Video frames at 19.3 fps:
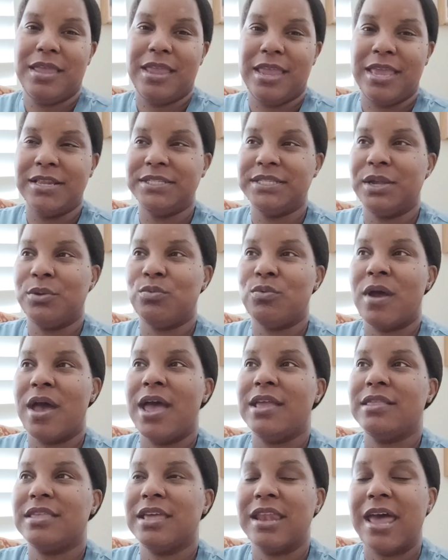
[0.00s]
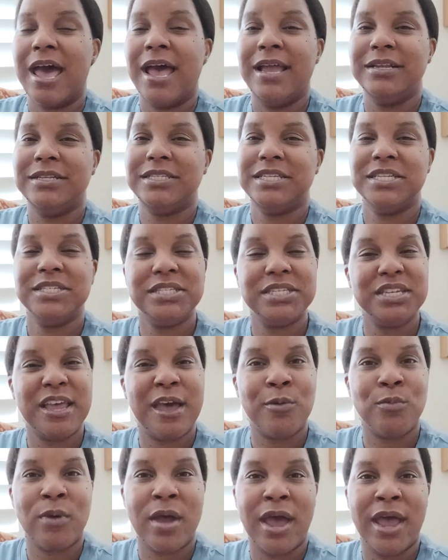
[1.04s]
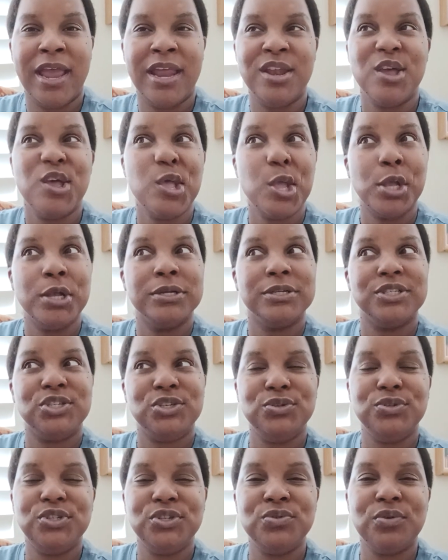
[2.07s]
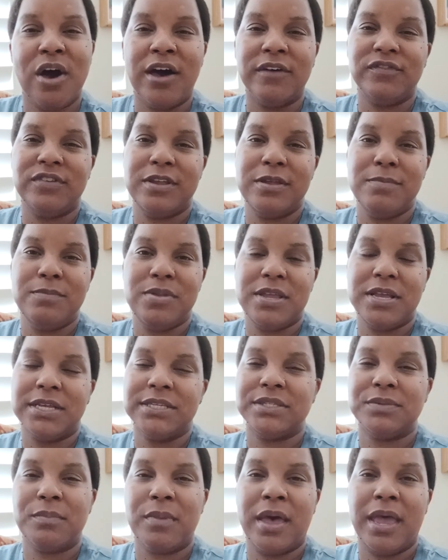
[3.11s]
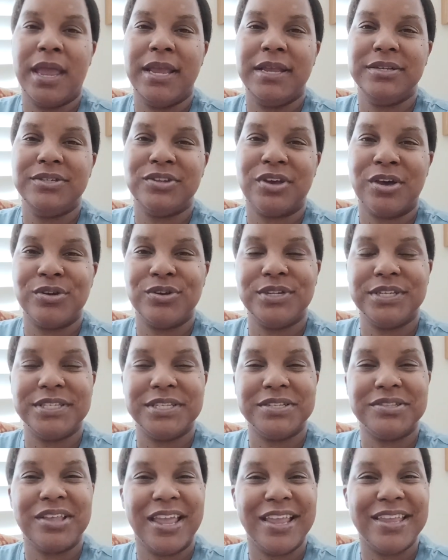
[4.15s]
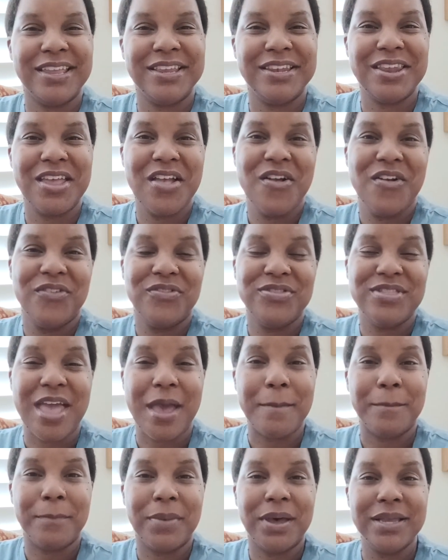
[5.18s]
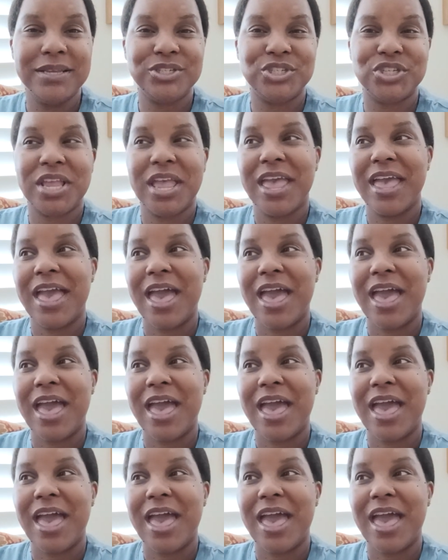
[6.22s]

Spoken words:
It is a ride that I tend to not ride too often because my daughter doesn't like it that much.